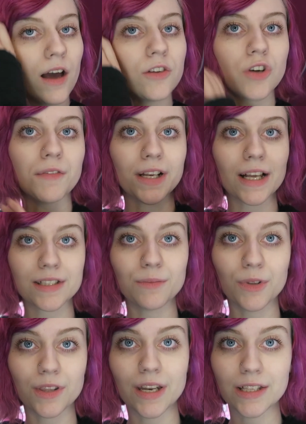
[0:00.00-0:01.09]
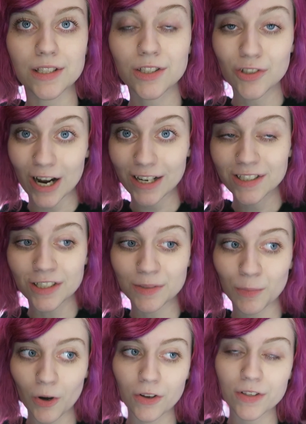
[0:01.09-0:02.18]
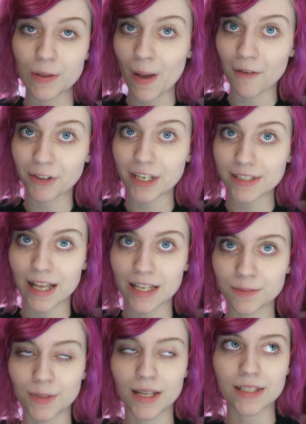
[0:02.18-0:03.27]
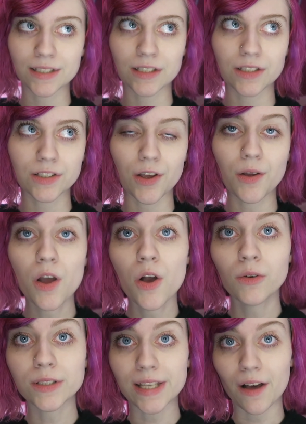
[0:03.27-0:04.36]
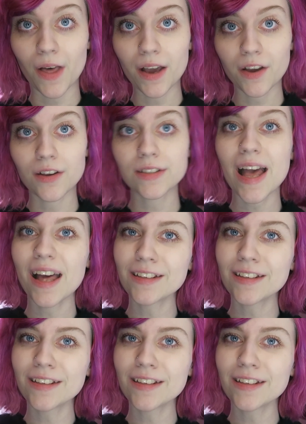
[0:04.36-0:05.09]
a driving lesson with an instructor tomorrow, so I'm having an assessment lesson, so we'll see how that goes.